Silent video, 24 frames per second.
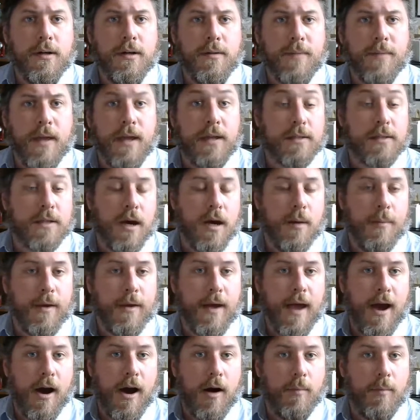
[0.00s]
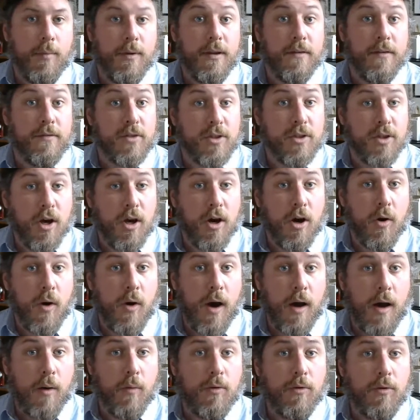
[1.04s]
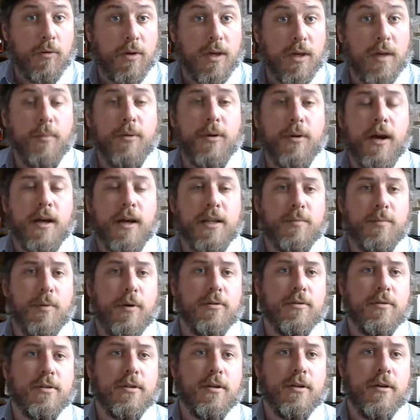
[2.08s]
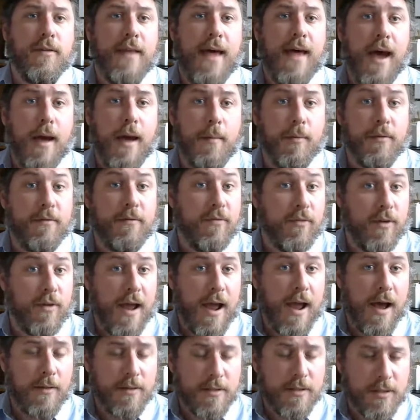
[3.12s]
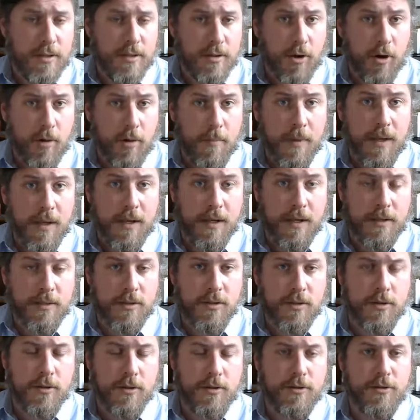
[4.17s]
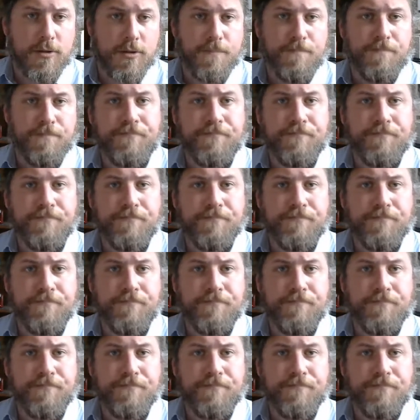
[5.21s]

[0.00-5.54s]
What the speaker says: that is coming out, but if so, I will keep you guys posted on that. But for now, this is our immediate solution.